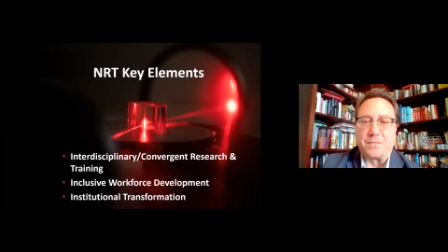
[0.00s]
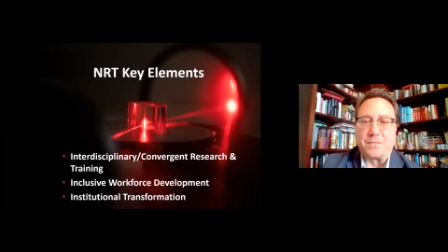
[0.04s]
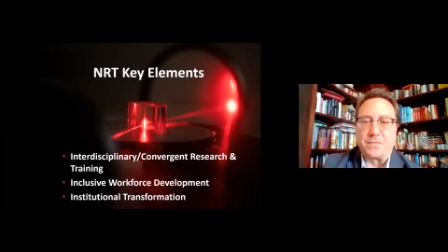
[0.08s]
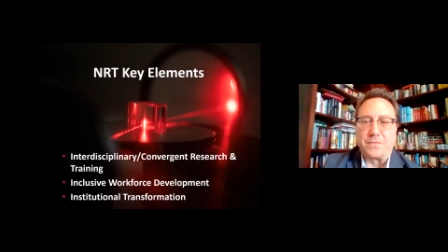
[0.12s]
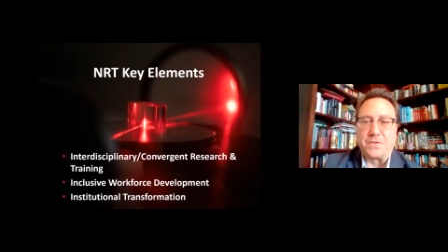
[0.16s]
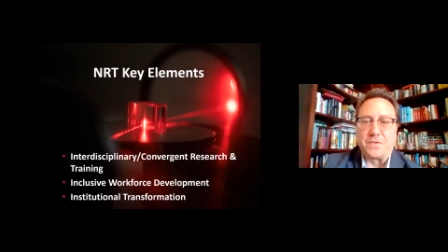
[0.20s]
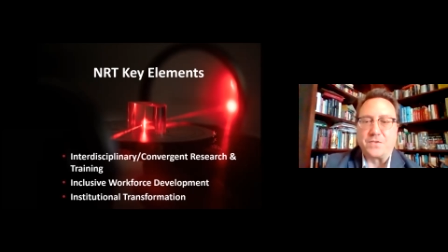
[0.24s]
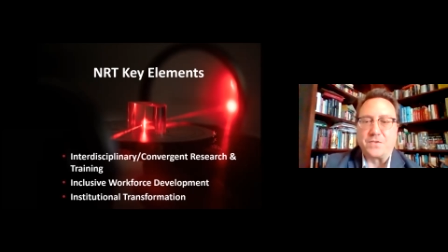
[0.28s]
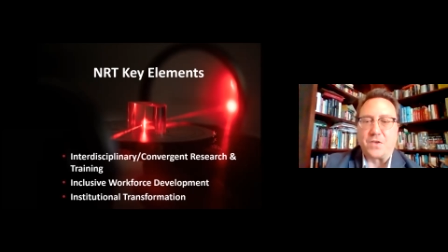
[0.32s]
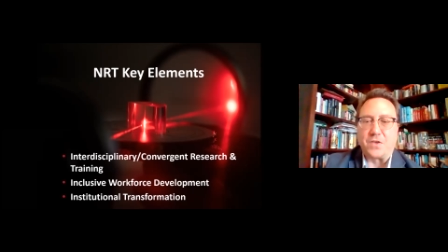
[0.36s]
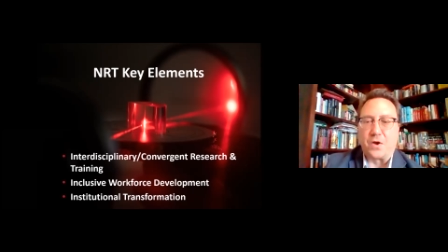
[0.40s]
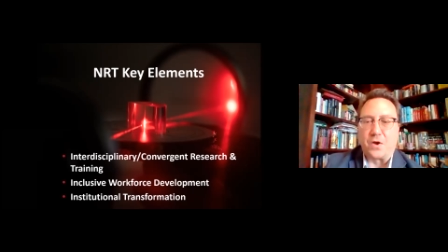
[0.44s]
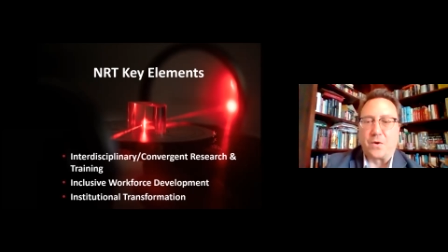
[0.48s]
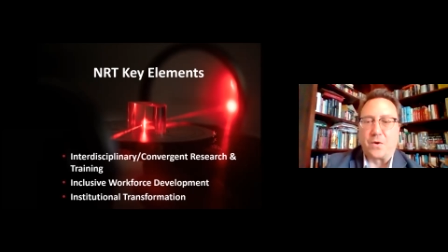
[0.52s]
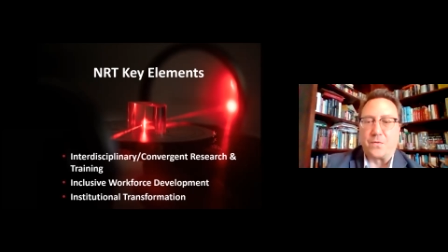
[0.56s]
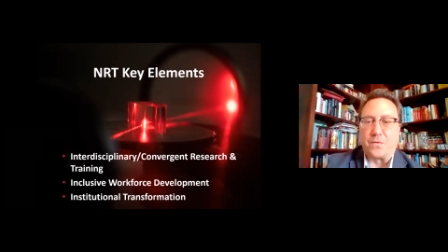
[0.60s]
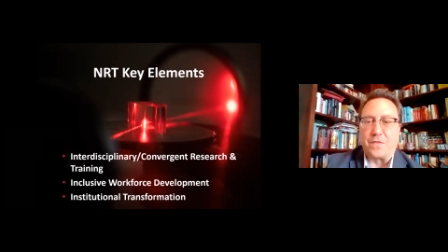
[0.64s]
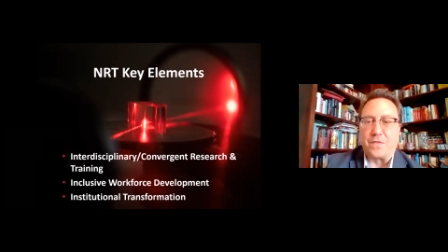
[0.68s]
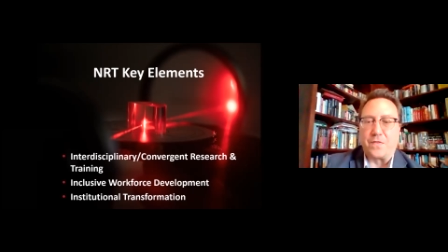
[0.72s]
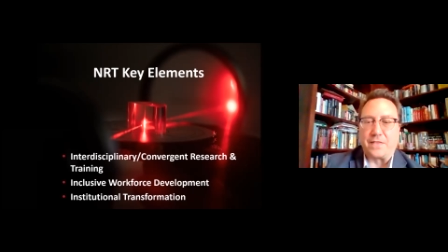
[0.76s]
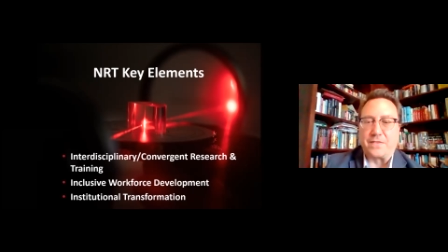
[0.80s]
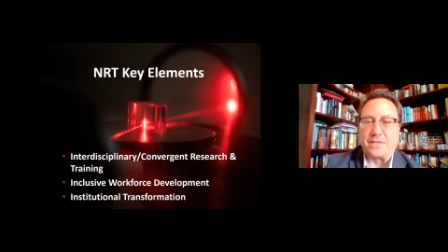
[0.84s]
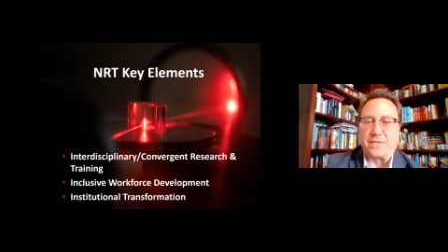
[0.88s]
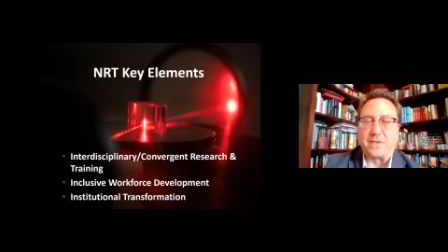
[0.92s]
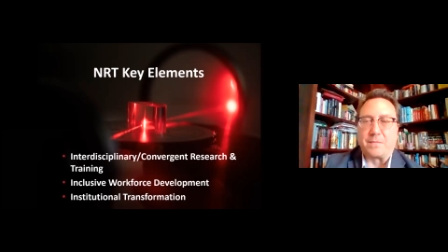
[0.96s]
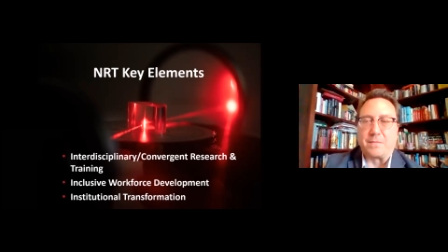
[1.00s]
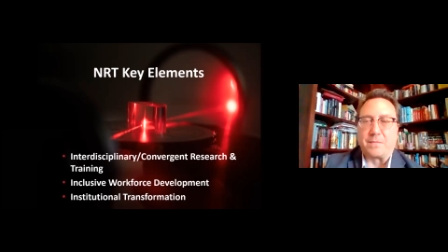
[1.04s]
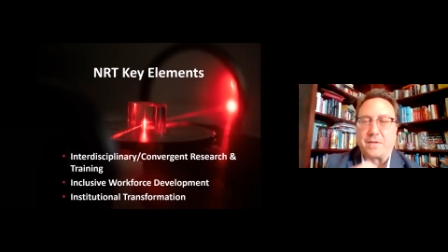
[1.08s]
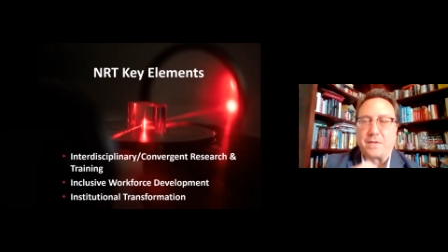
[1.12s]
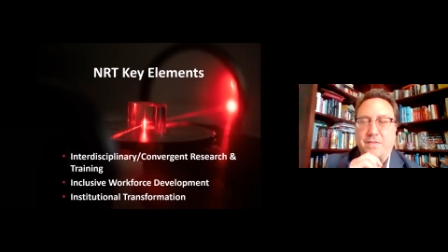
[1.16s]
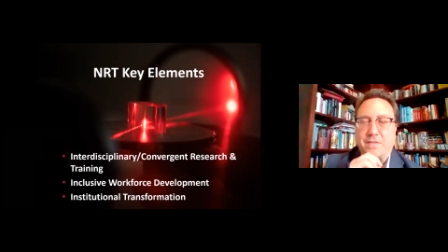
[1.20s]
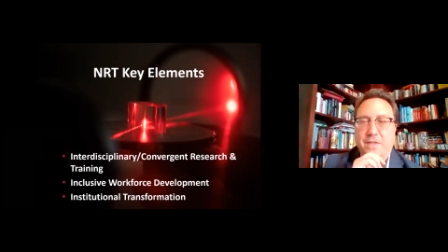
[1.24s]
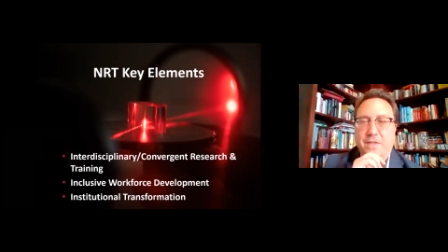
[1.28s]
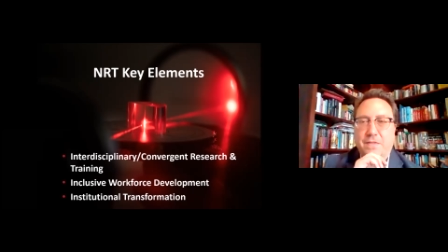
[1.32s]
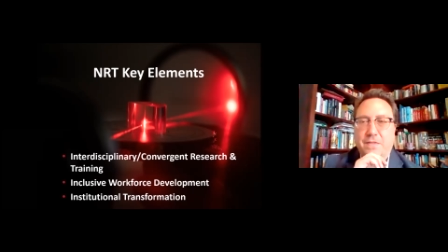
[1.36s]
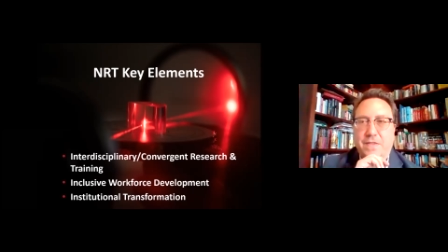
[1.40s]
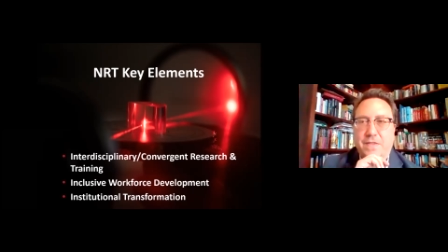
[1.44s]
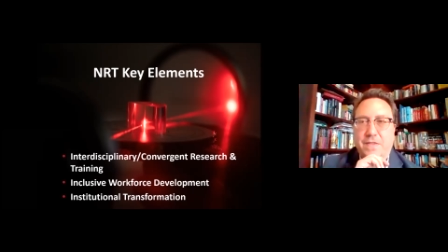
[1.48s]
So that's
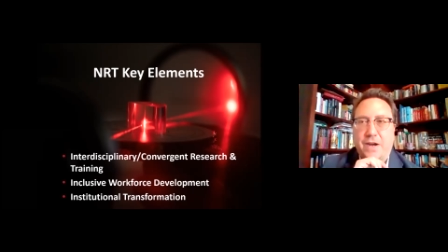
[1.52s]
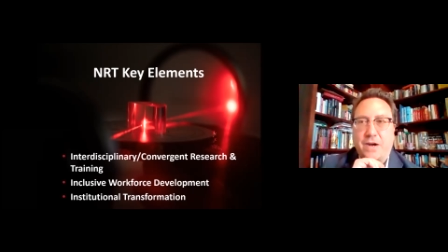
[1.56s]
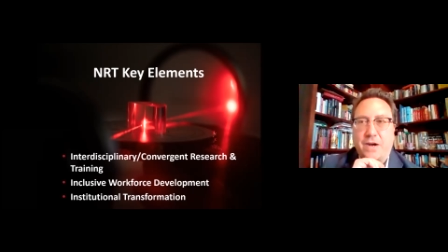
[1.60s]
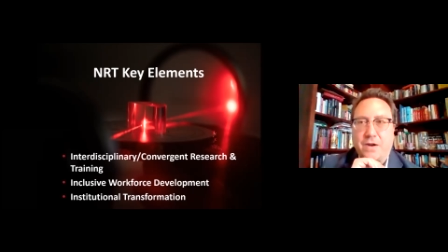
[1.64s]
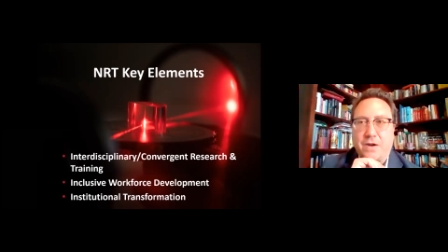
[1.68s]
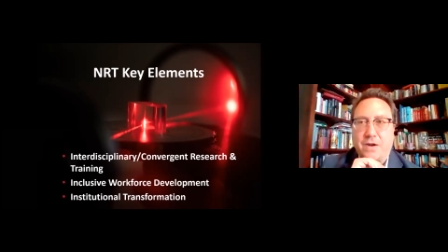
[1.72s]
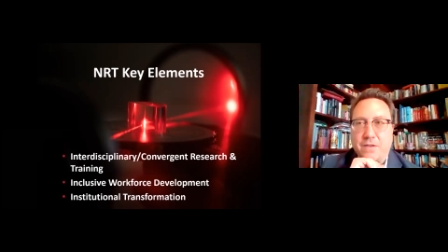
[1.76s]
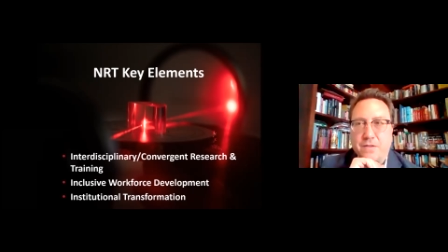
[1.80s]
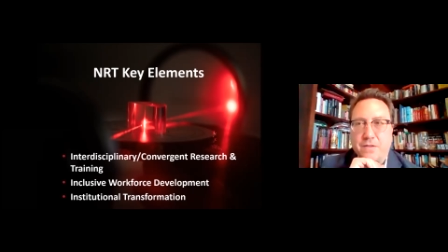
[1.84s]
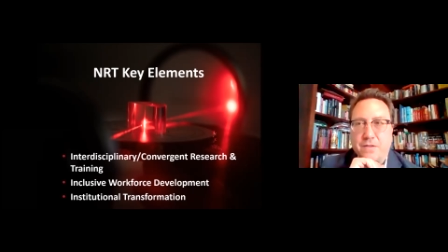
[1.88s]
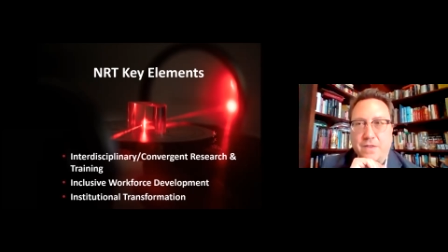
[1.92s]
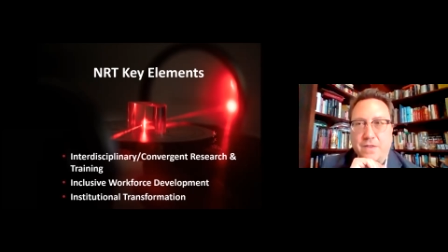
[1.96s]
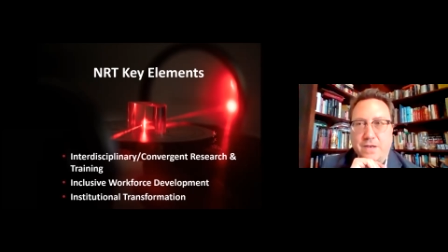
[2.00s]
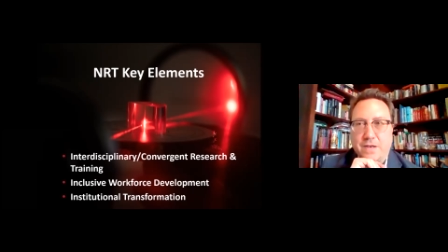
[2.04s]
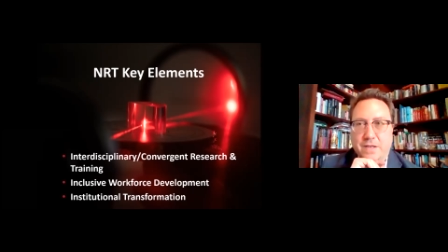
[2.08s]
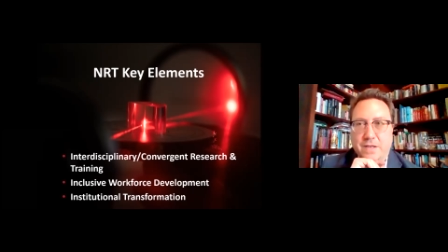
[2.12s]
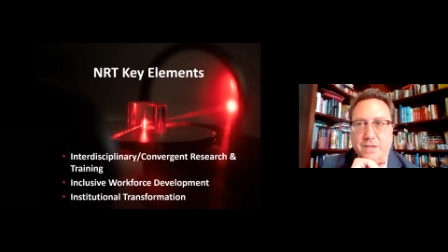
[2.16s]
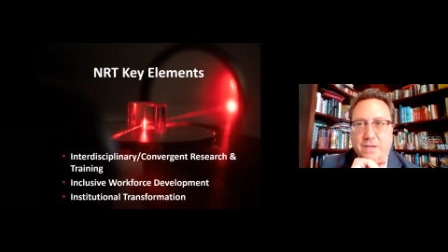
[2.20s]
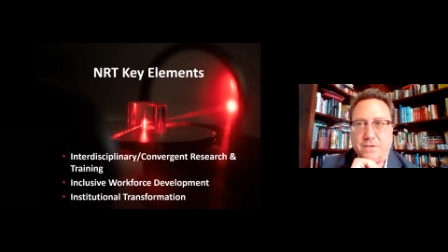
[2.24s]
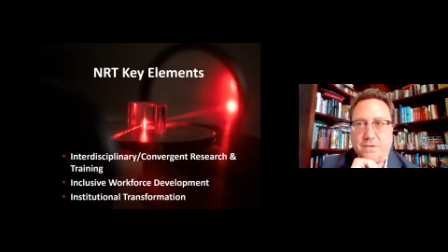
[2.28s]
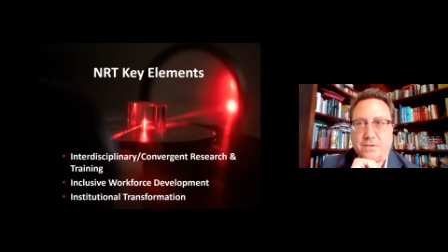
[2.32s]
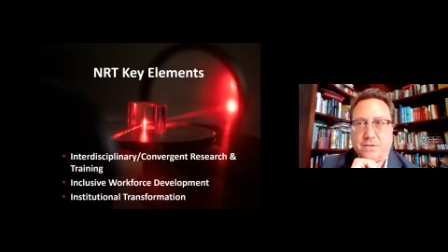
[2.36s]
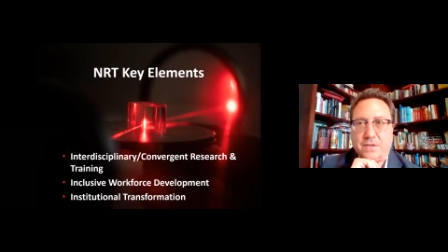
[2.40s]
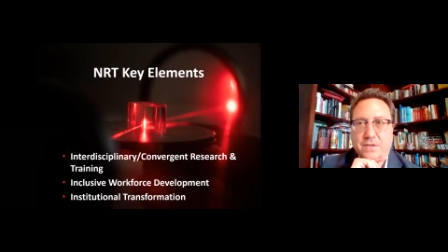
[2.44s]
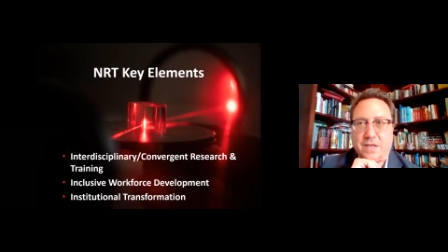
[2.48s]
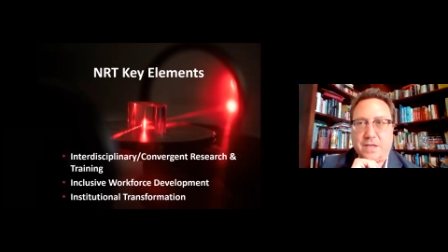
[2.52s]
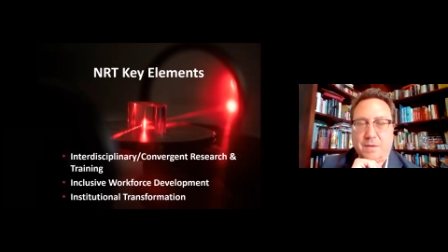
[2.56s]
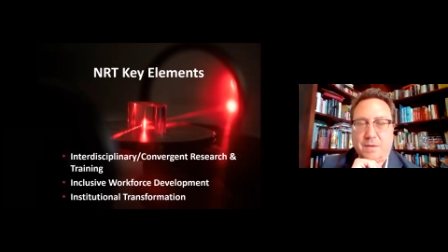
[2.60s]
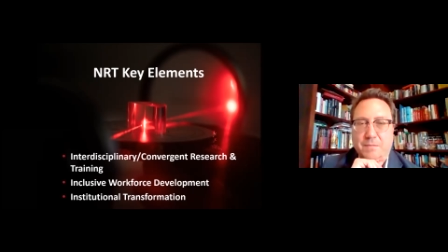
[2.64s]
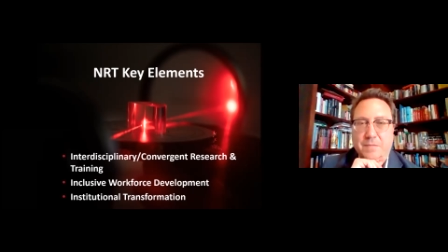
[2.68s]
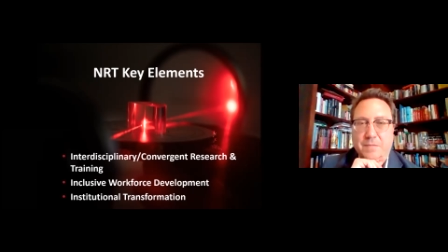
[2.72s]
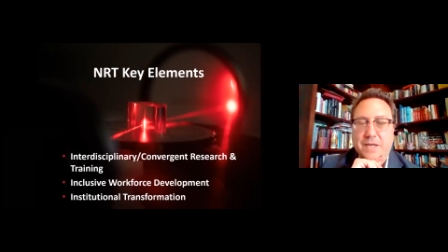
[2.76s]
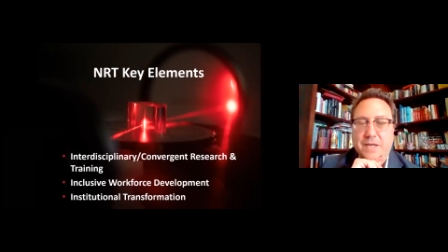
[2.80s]
something that can